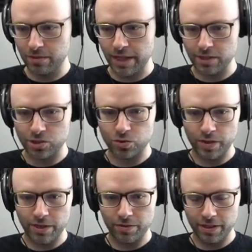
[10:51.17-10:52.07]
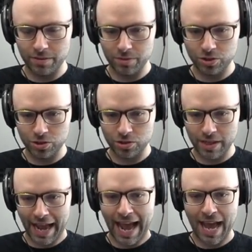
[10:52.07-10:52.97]
Not the streak, really, but
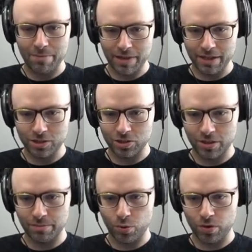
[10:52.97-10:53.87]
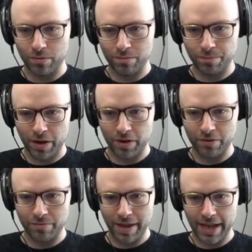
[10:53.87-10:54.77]
just the habit is an important part
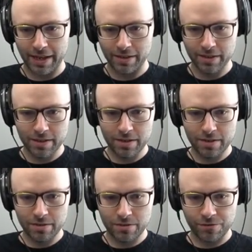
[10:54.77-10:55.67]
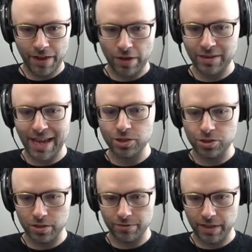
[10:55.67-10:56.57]
of my
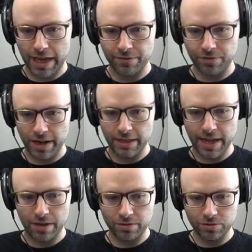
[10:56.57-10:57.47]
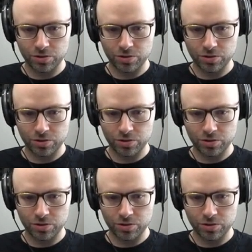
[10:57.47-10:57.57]
foundation of life right now.